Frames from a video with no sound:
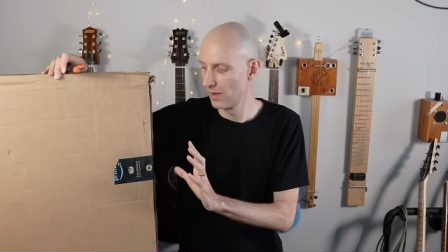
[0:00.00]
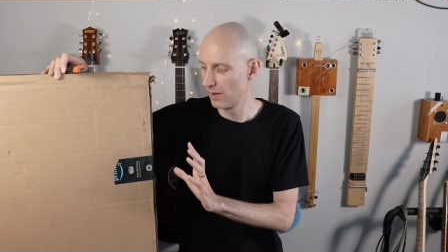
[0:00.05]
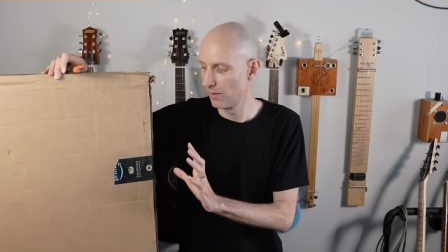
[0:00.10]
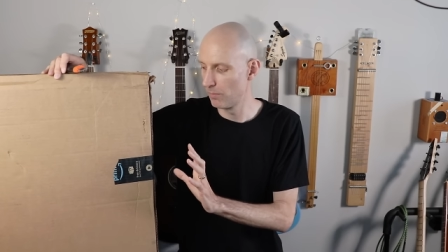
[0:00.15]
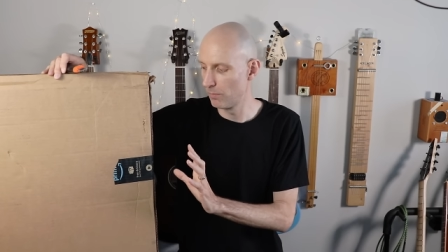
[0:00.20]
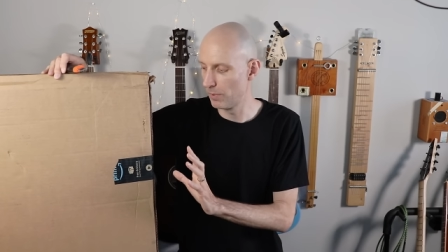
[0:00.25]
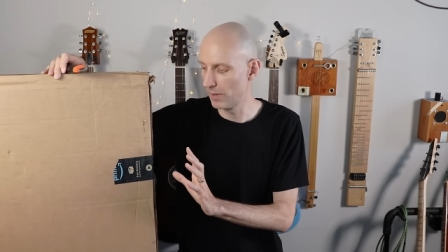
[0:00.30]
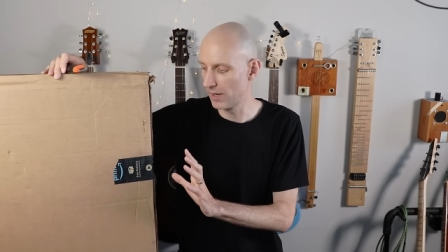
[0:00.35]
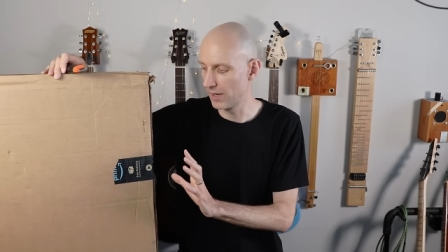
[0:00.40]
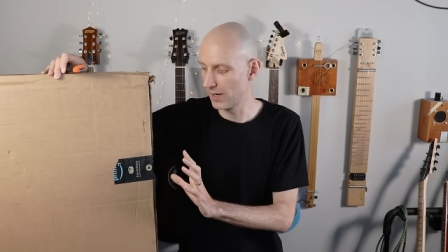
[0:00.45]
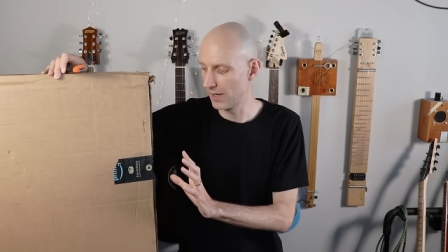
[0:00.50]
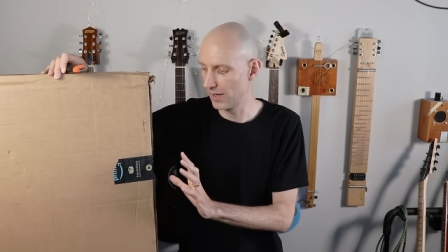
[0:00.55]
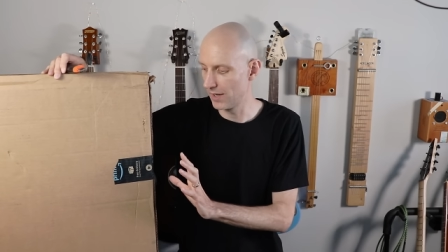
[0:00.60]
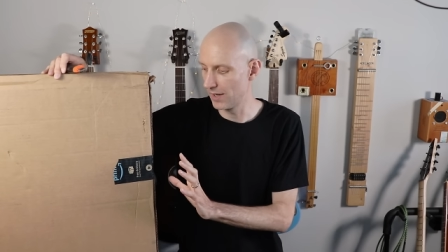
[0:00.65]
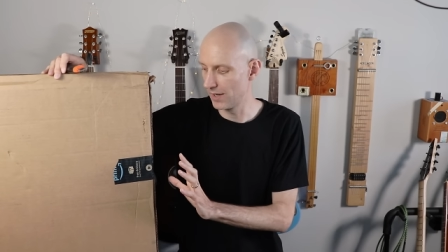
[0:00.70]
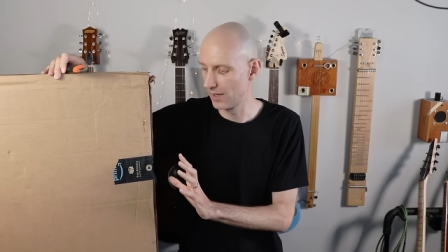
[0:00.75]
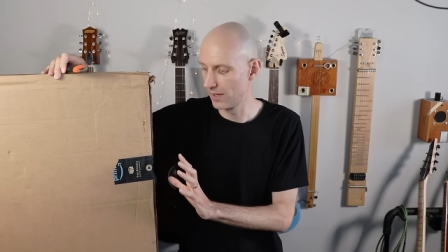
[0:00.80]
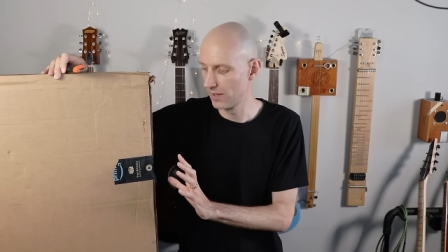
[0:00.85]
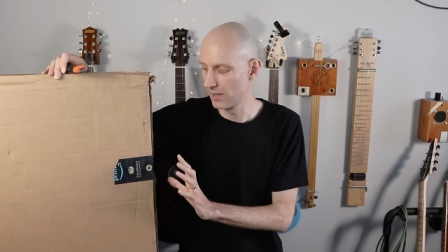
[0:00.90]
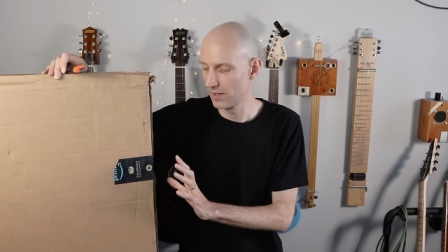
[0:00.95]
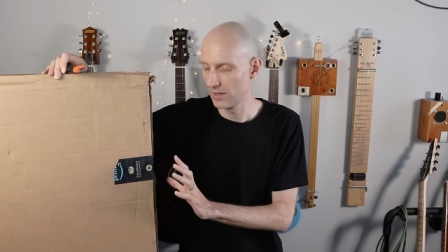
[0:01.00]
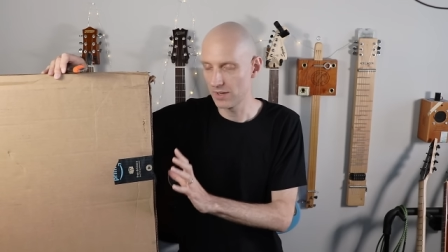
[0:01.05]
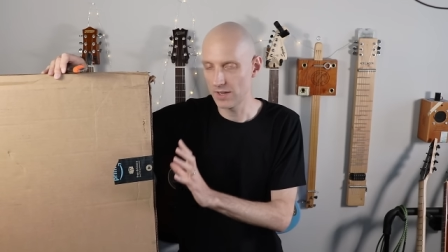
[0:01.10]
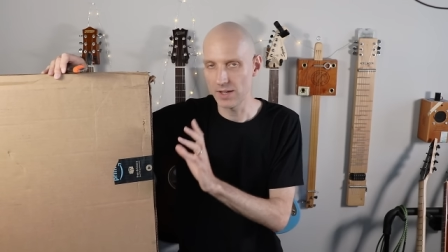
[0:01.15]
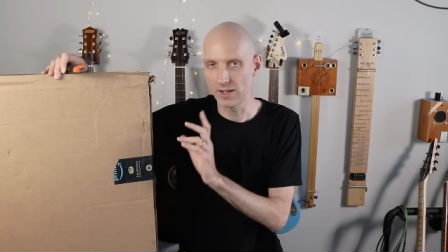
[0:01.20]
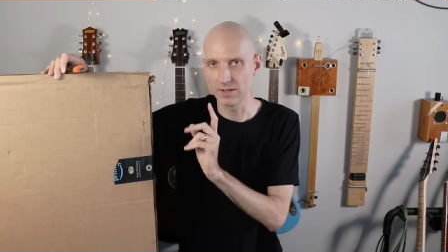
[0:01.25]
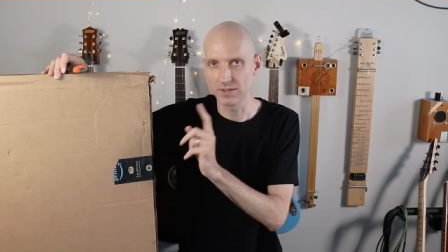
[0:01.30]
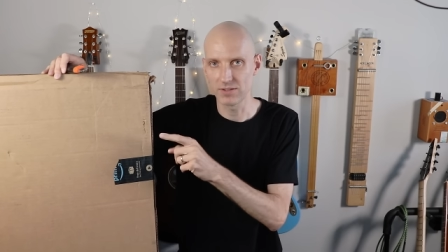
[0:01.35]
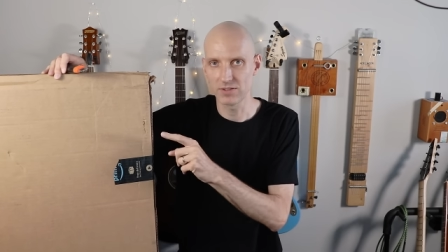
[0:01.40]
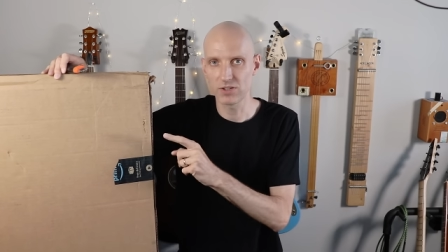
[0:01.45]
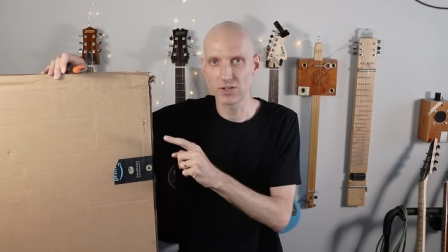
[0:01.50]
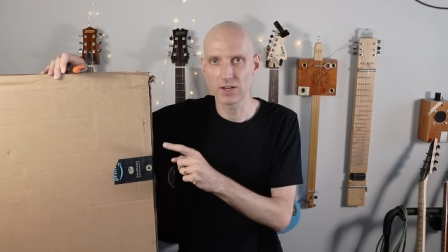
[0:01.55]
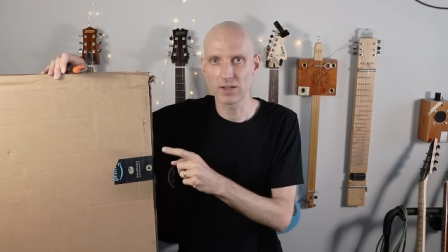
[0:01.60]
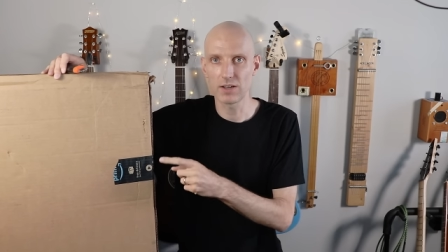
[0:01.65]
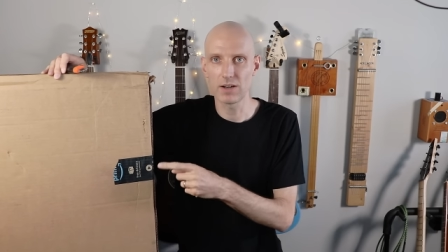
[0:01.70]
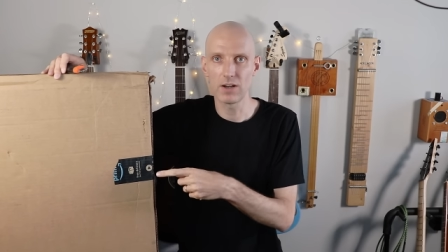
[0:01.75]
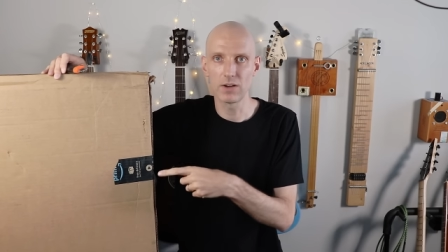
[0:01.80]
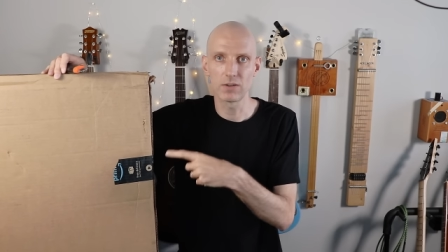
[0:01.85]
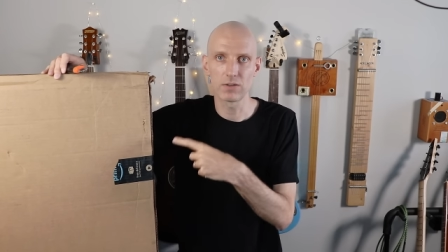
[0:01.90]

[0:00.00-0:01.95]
But yeah, let's check it out.